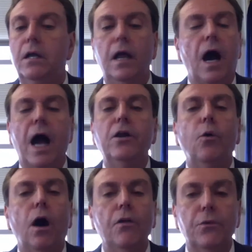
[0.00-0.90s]
I know
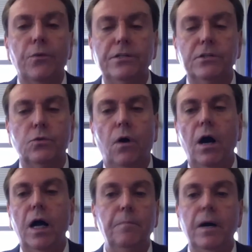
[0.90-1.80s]
all the reasons
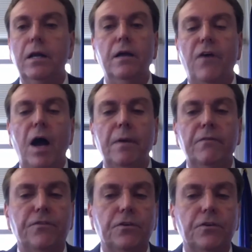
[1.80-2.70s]
why, but if I'm
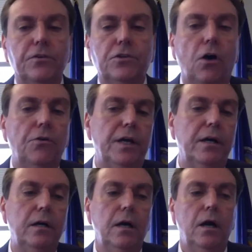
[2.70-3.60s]
in Fredonia
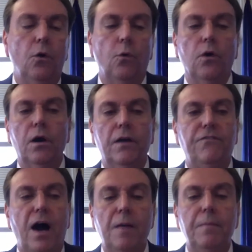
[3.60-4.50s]
or if
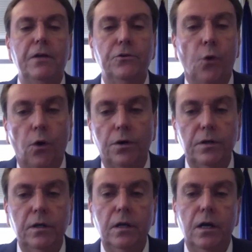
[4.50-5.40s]
I'm in
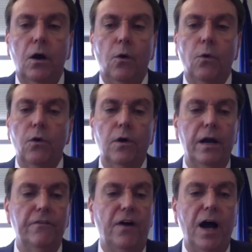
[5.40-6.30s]
Norton or
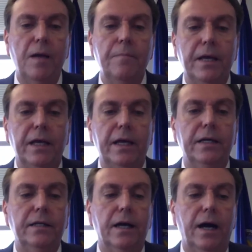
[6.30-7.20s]
if I'm
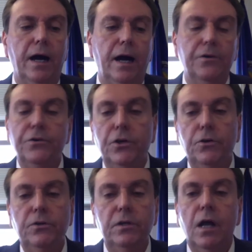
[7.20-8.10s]
in
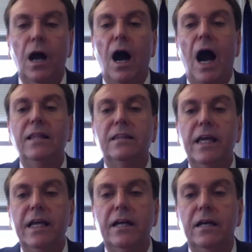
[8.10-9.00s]
Newton, I think